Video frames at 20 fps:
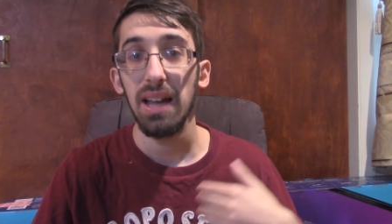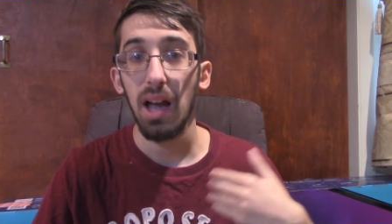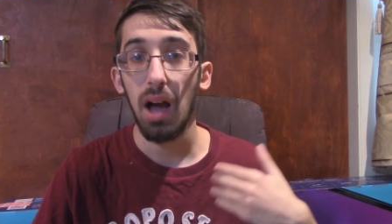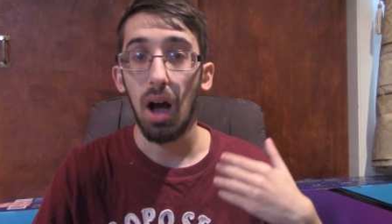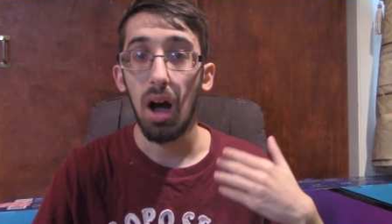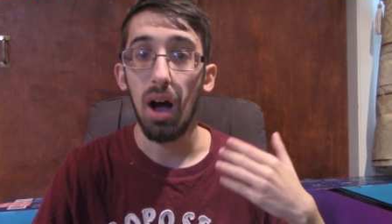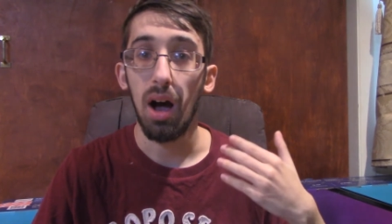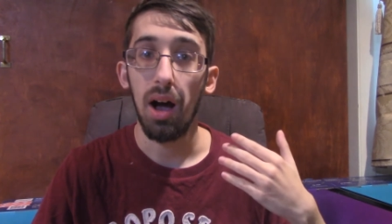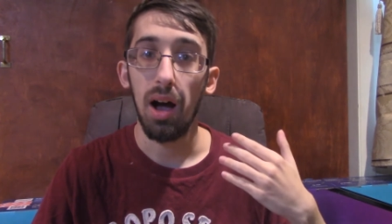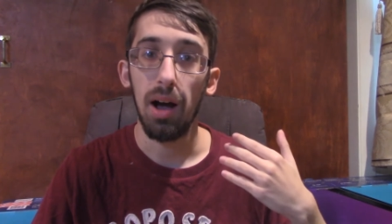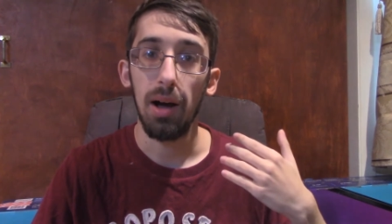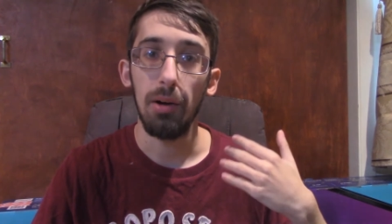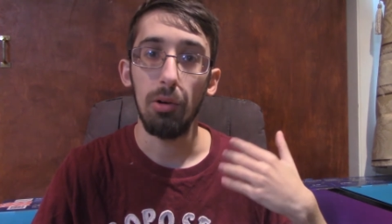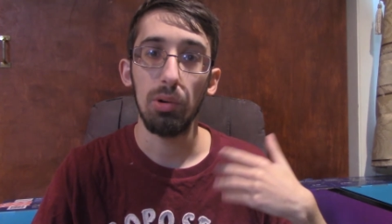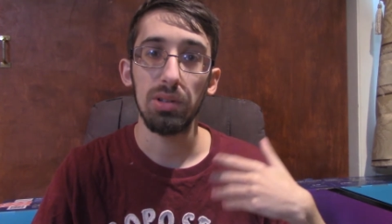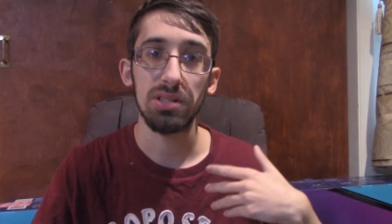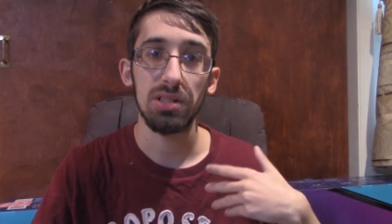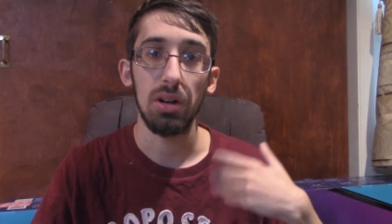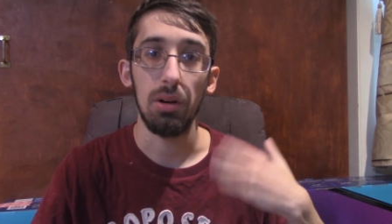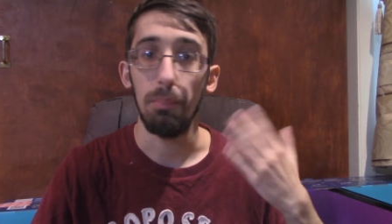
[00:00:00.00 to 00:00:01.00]
uh,
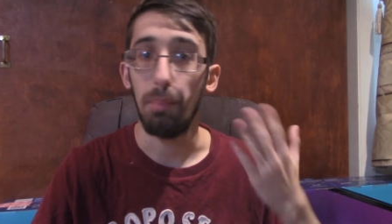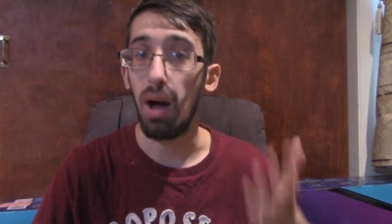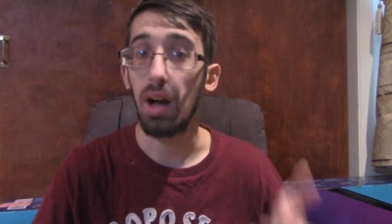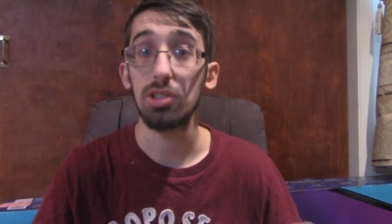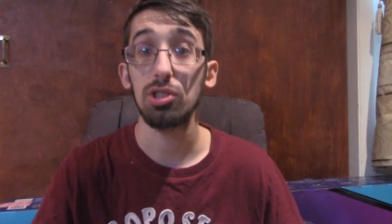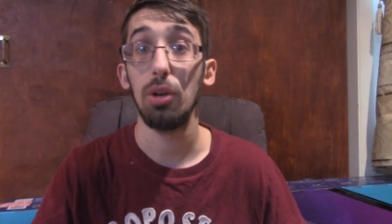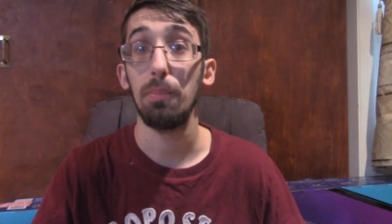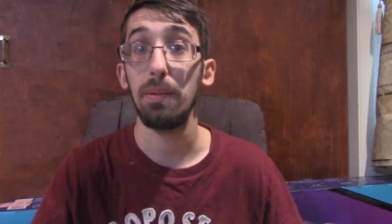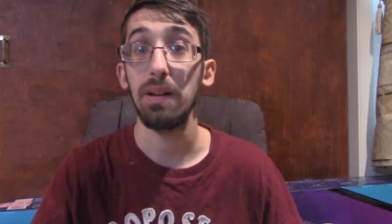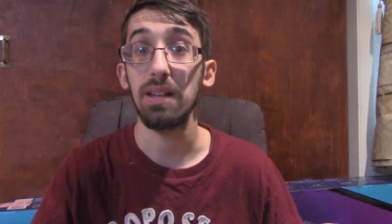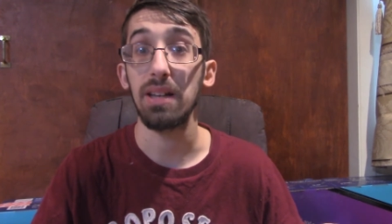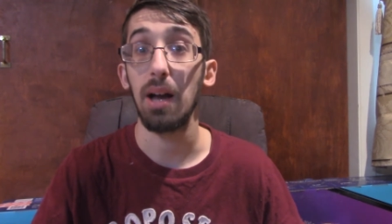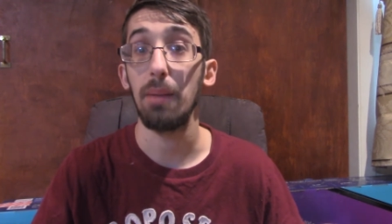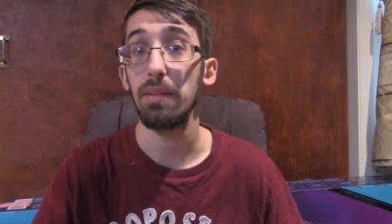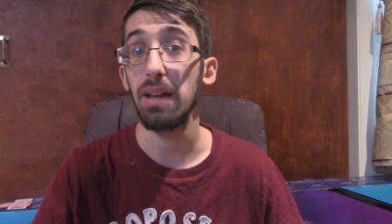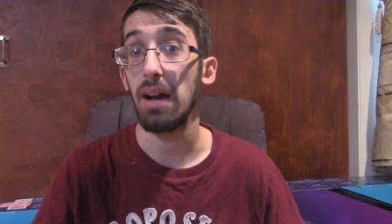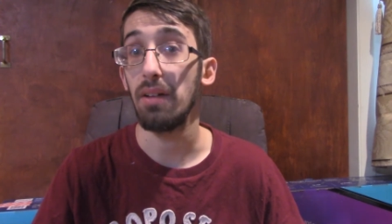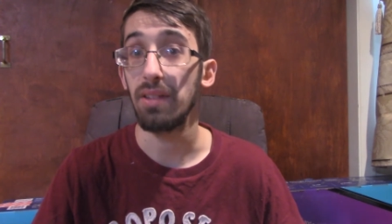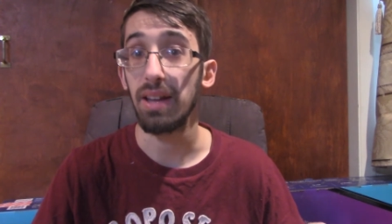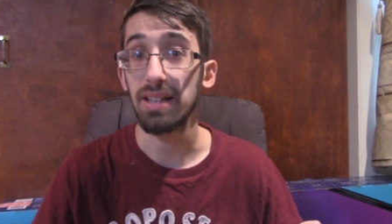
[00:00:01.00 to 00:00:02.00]
what's called box opening
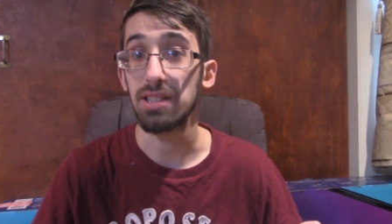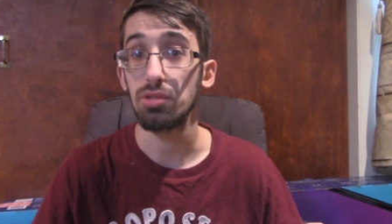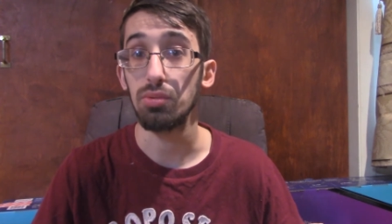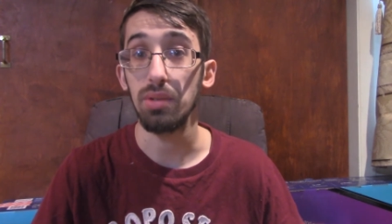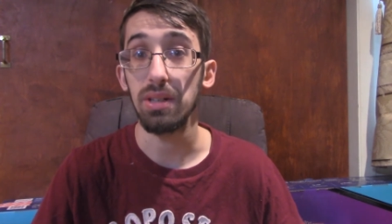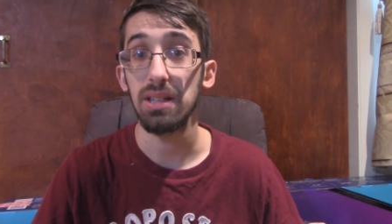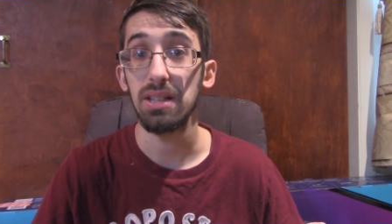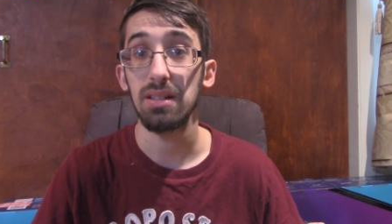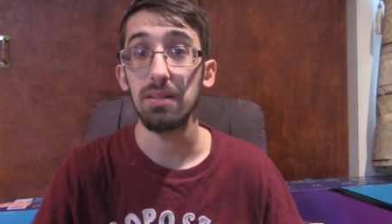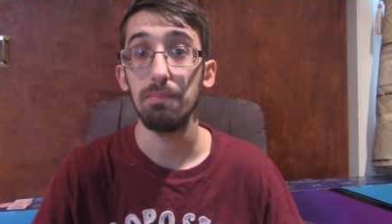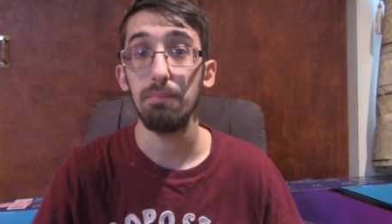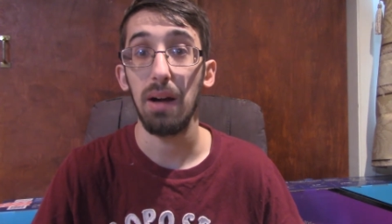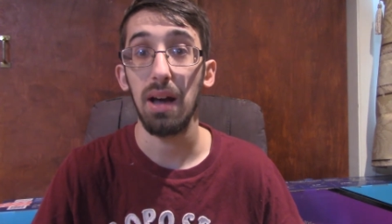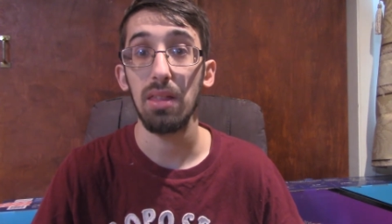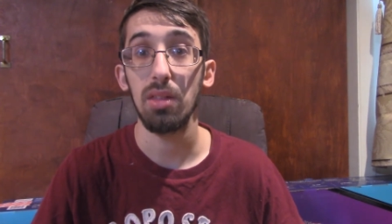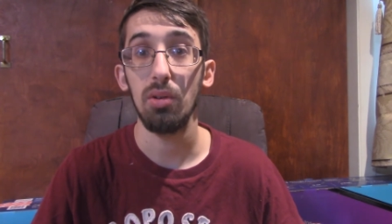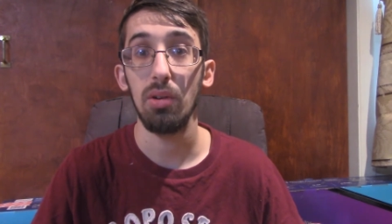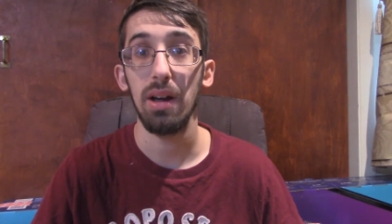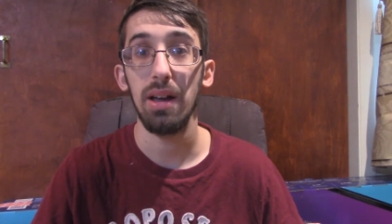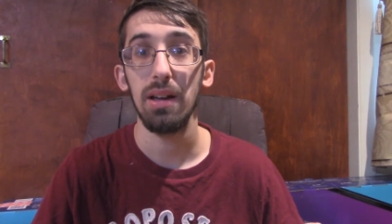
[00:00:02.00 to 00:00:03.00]
coming out next week, by
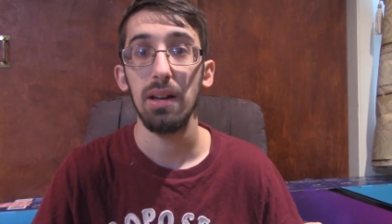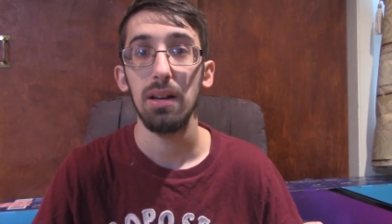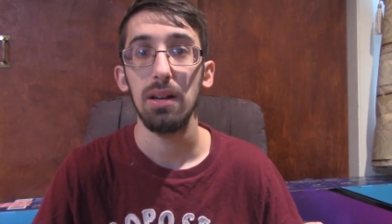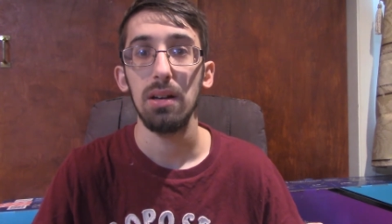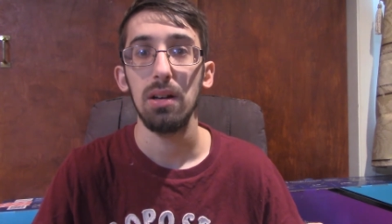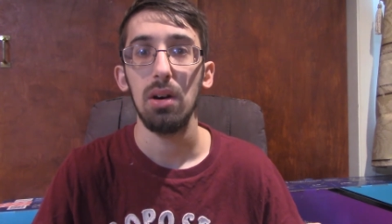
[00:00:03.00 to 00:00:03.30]
the way,